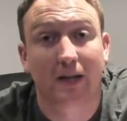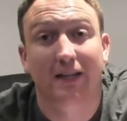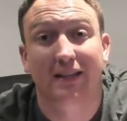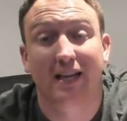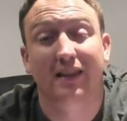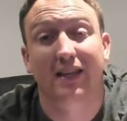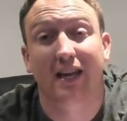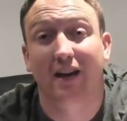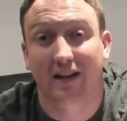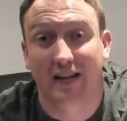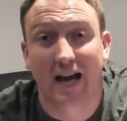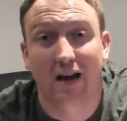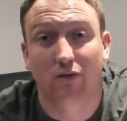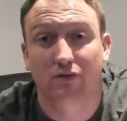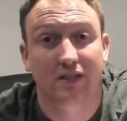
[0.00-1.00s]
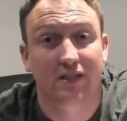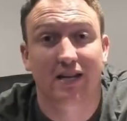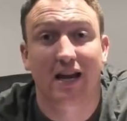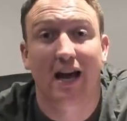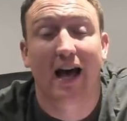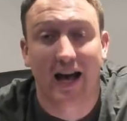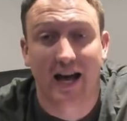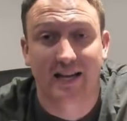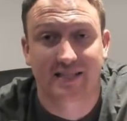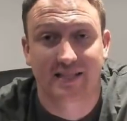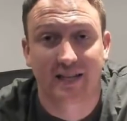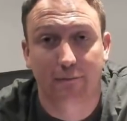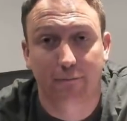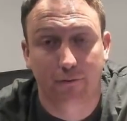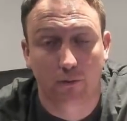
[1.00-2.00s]
then they are counted as
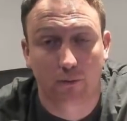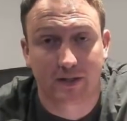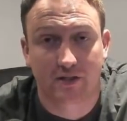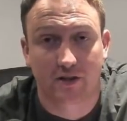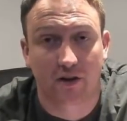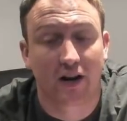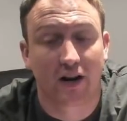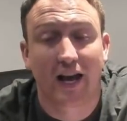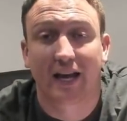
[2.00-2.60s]
an influencer.